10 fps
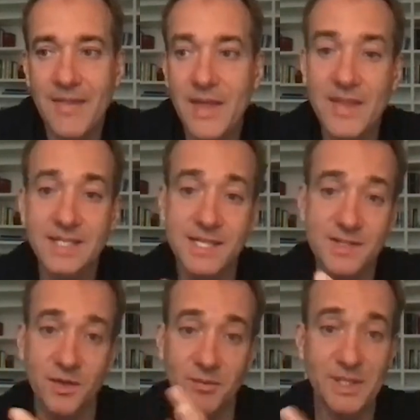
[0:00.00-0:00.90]
then they just
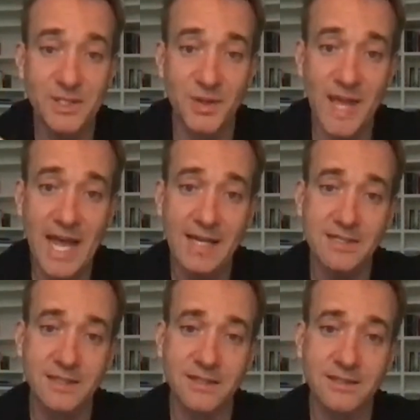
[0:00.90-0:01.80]
sort of built on that.
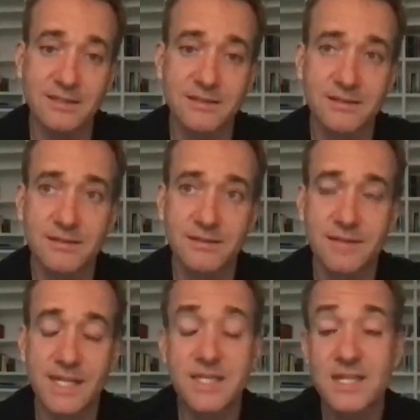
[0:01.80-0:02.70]
And
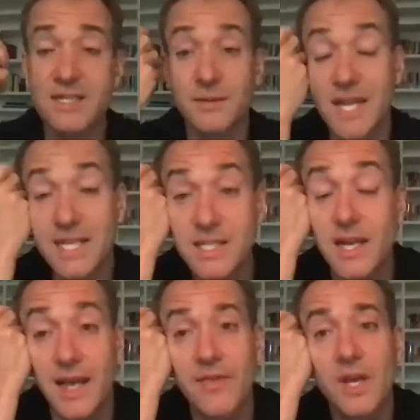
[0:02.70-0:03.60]
it's just
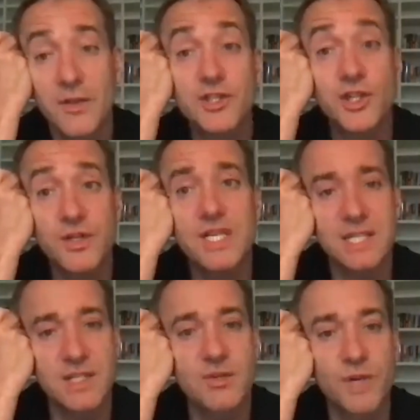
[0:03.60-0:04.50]
the truth is,
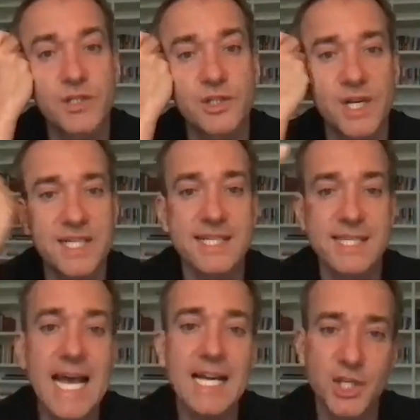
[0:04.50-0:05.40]
it's a real joy, because as
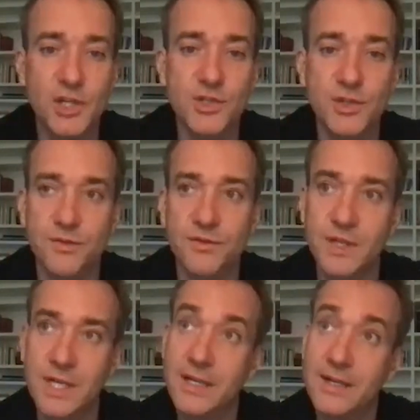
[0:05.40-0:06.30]
an actor, you sort of,
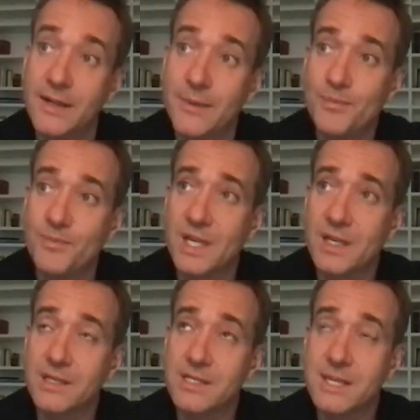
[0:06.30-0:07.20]

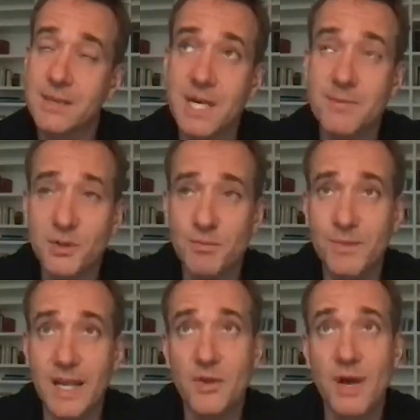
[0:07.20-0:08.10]
sometimes
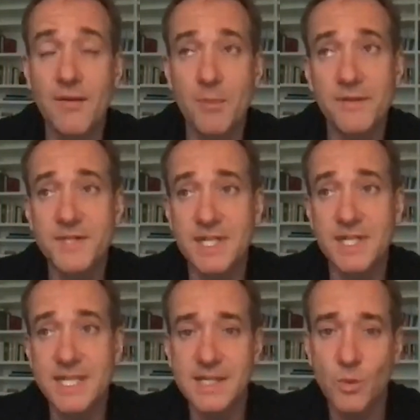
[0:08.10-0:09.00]
if you have a bit of
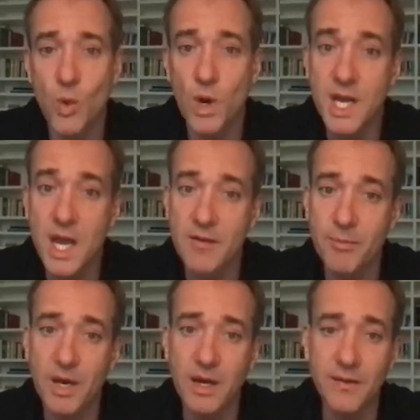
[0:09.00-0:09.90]
success in one kind of
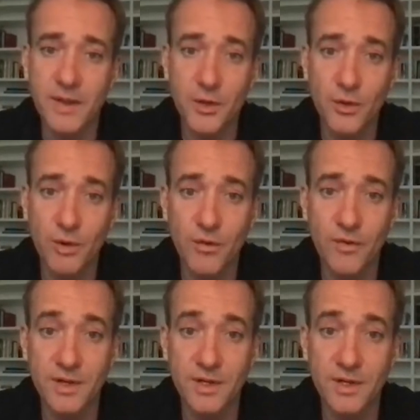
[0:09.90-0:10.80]
part, then you're
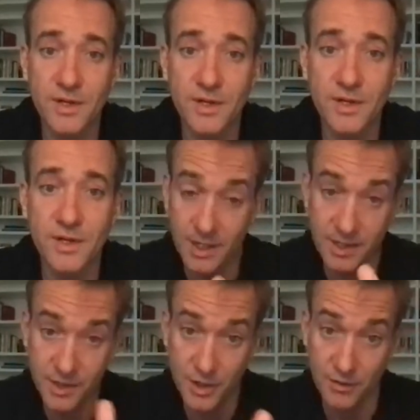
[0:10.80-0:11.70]
offered a similar,
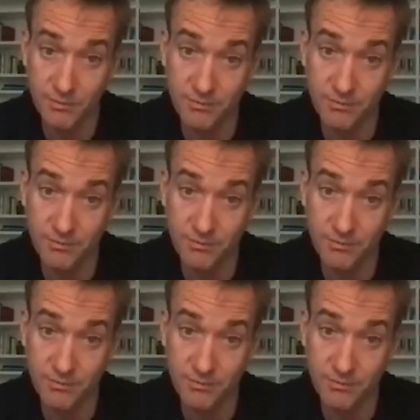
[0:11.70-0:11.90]
you know,